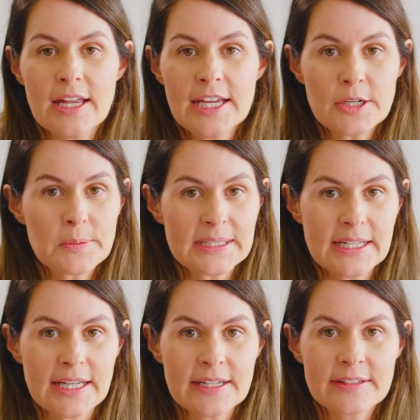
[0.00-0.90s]

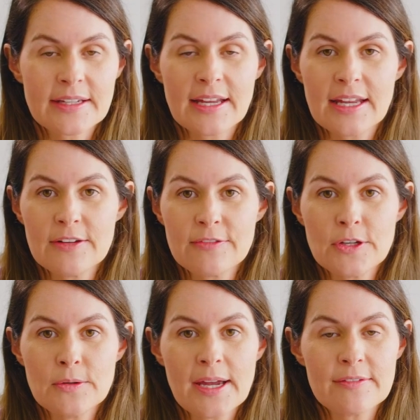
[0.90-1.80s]
Equally, if
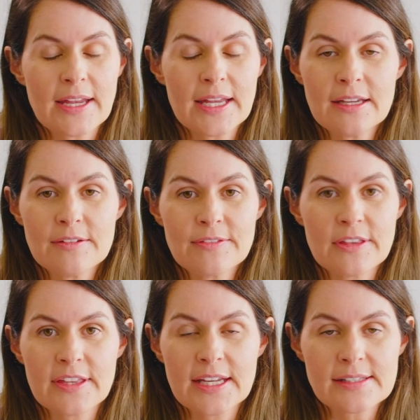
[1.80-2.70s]
you have any of the
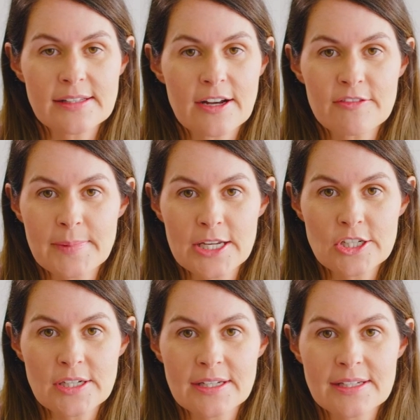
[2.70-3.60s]
things that I've
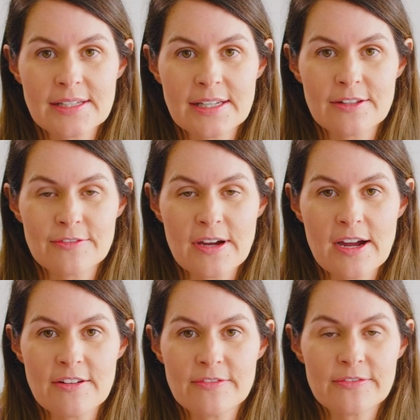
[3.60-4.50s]
mentioned in the
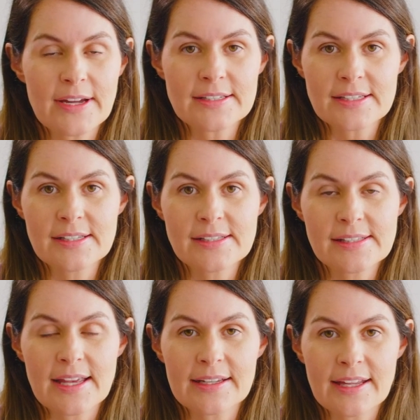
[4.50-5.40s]
five factors
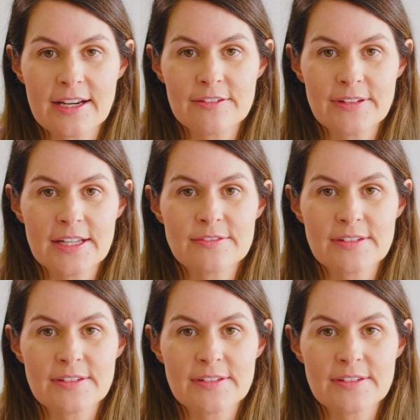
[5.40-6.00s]
that can affect